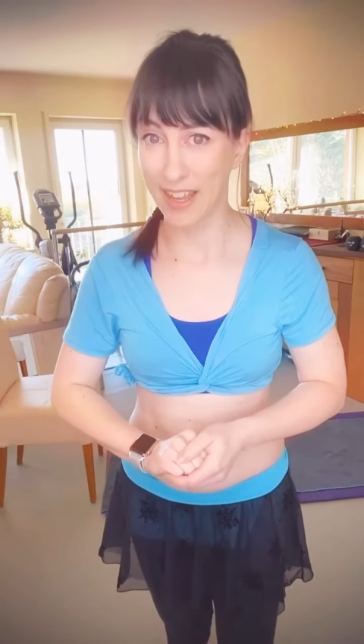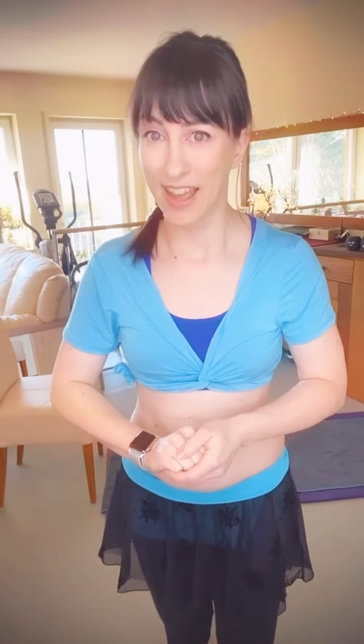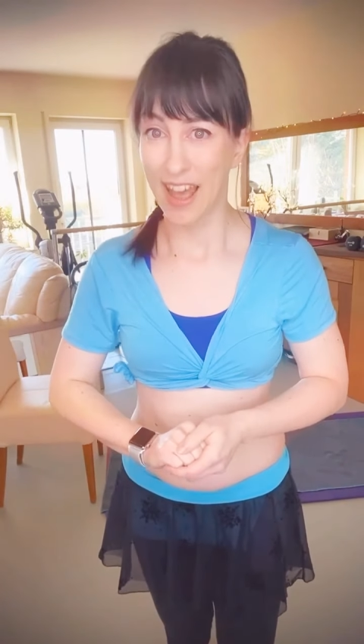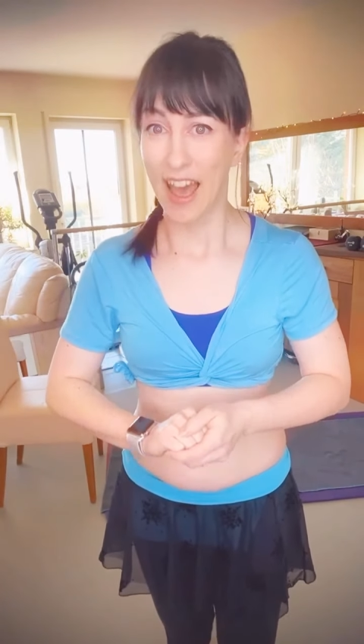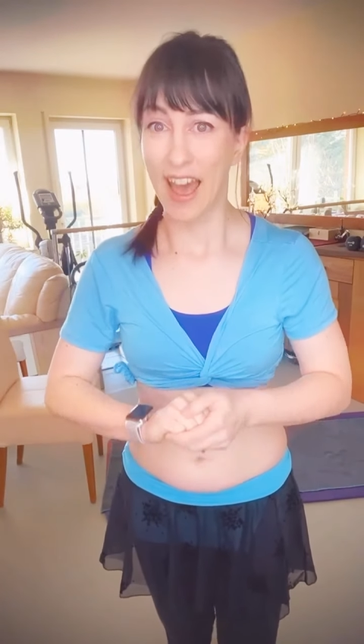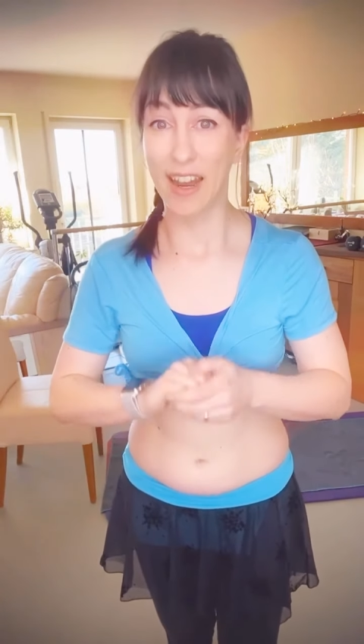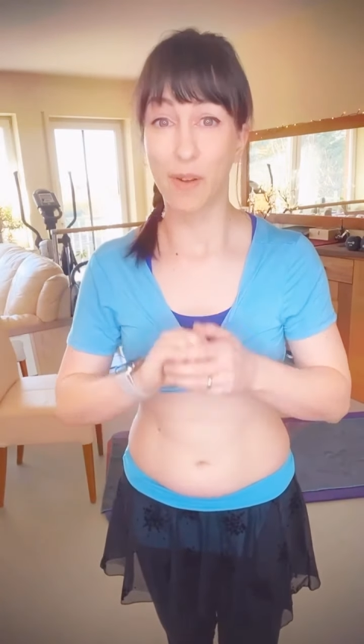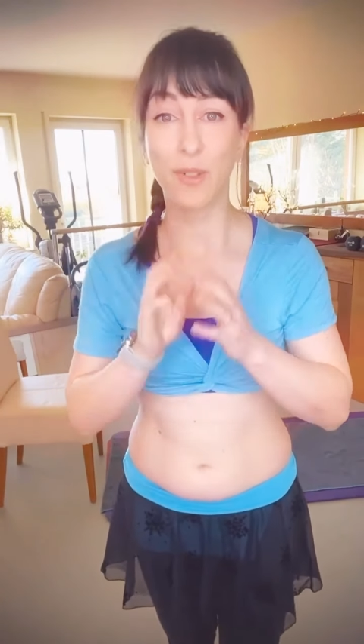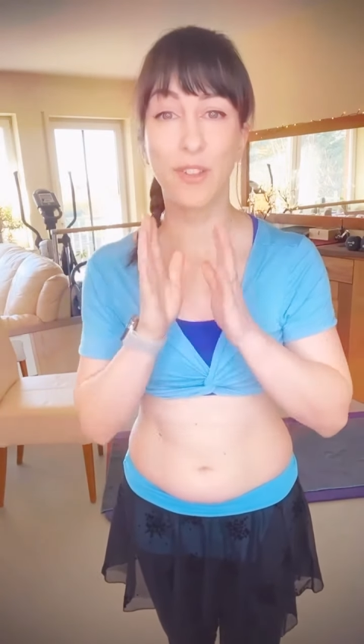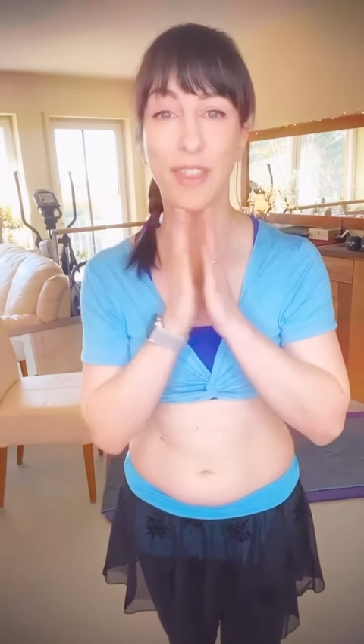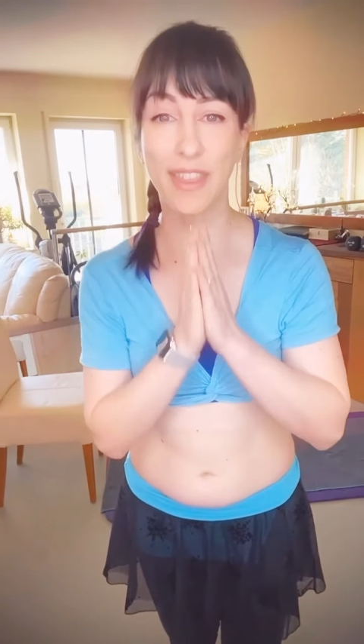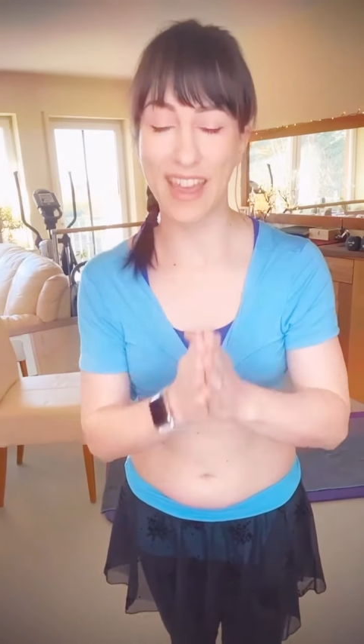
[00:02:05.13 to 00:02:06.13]
And I want to
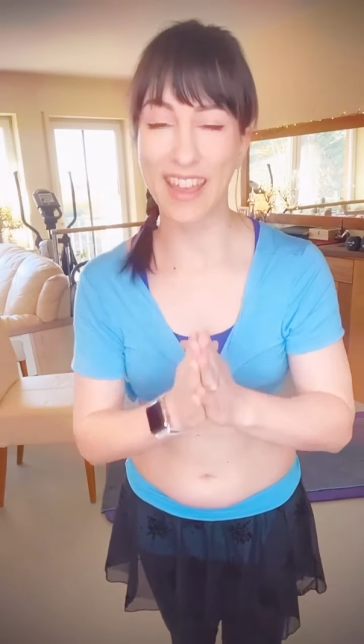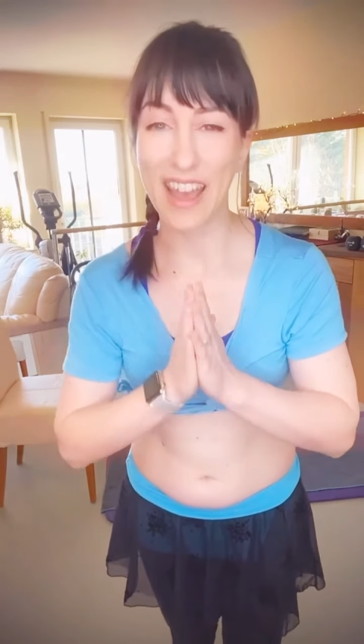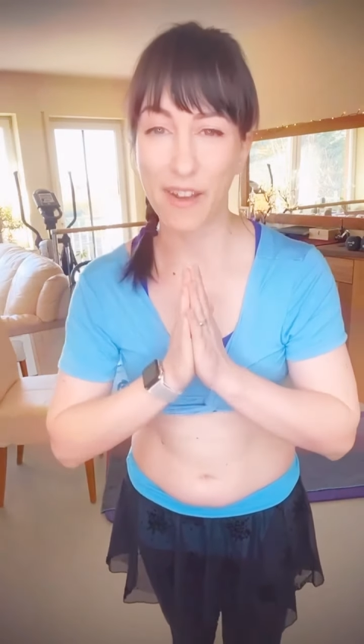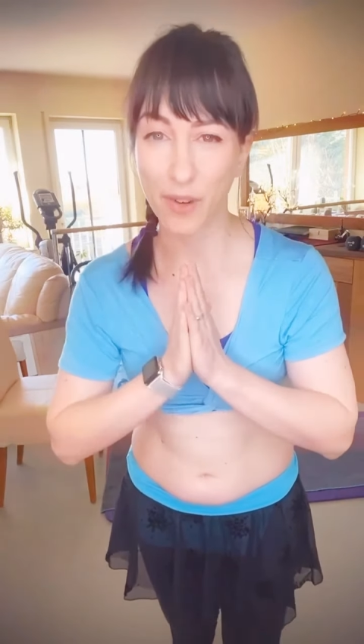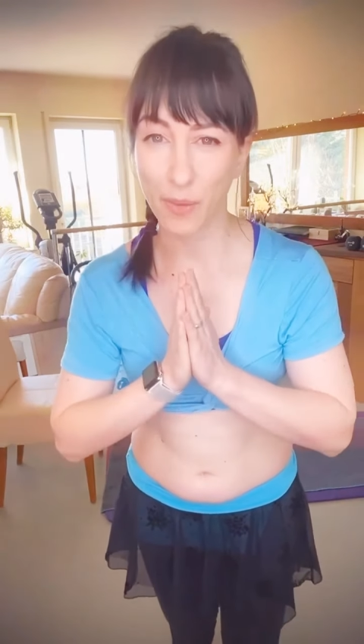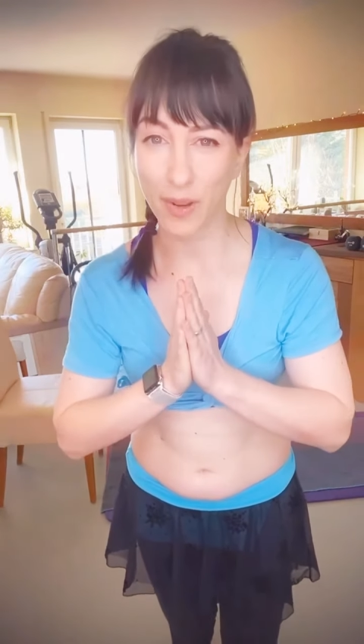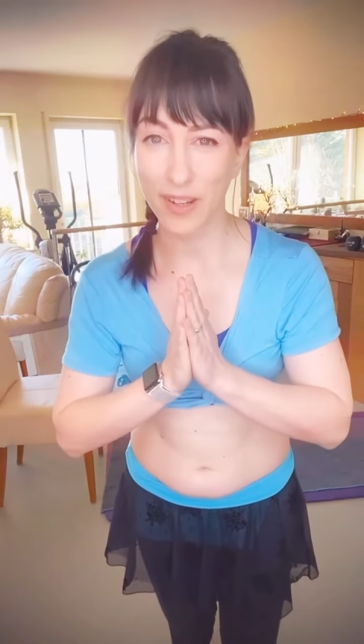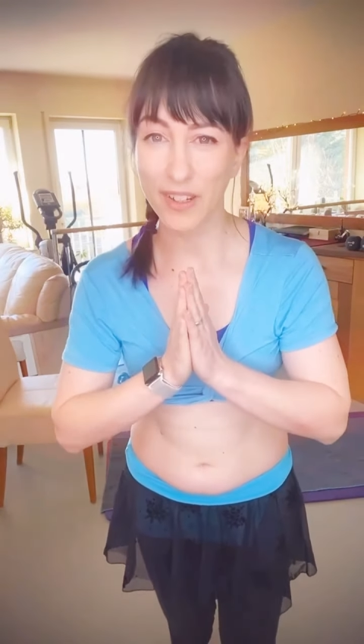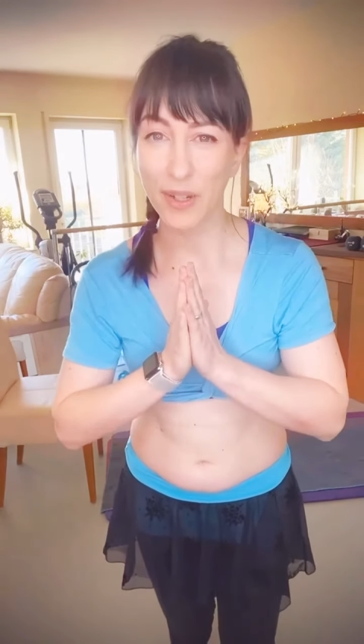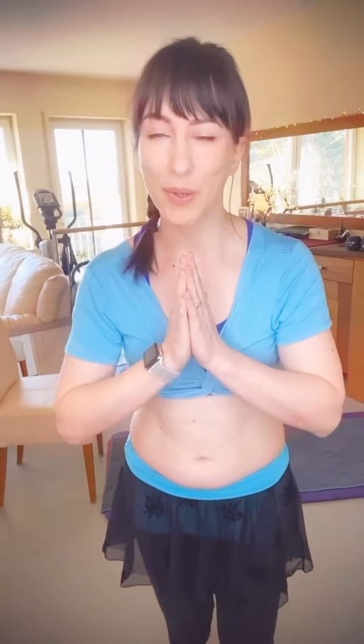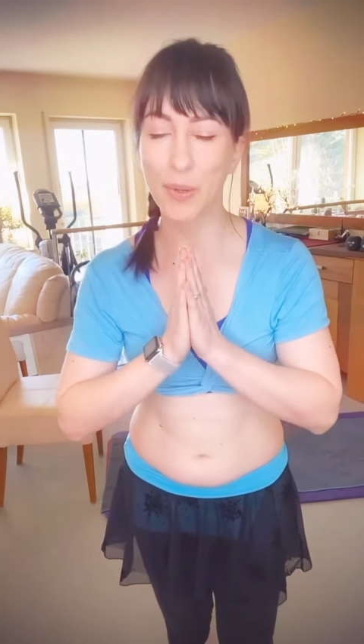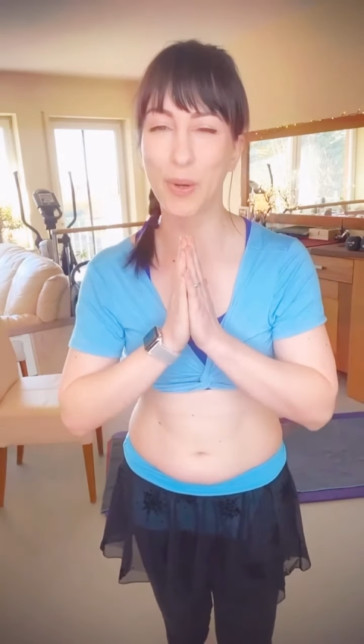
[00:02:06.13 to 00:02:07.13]
thank everyone
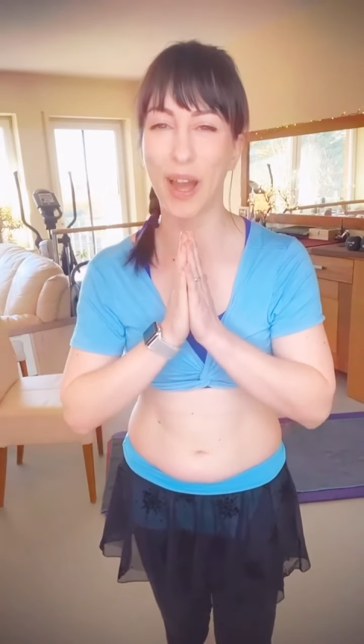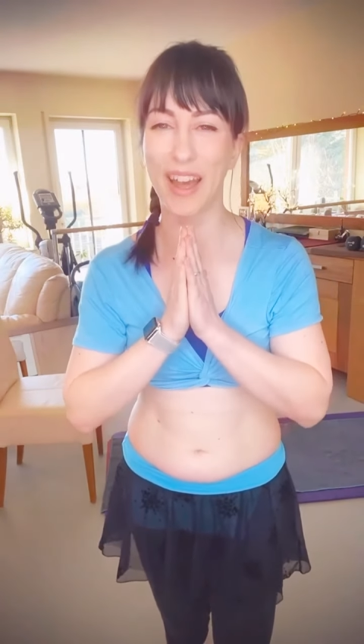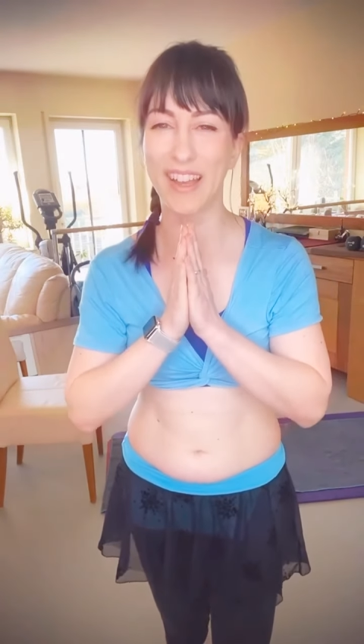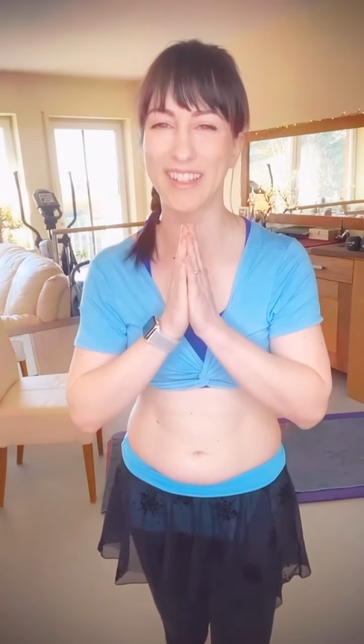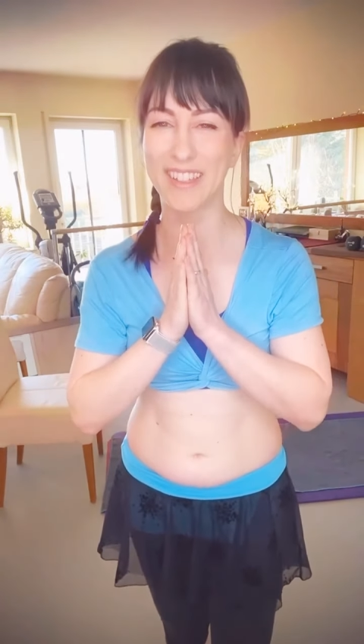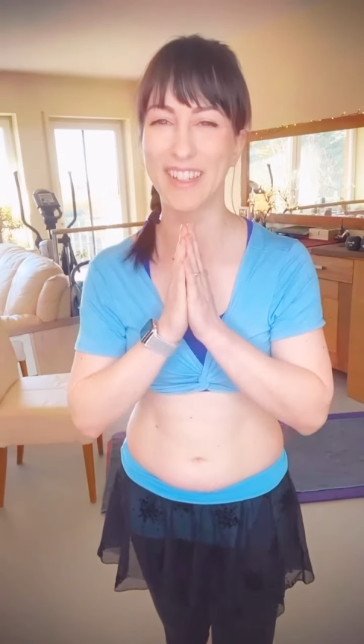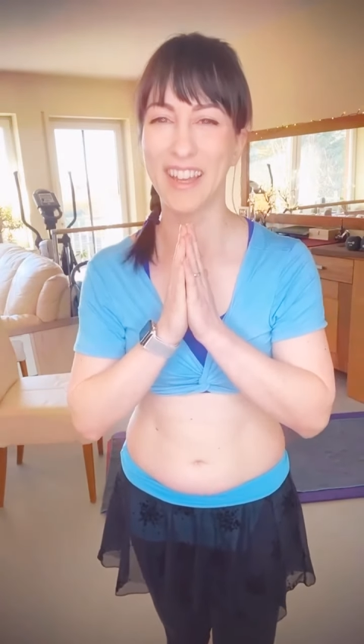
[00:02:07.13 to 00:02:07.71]
who has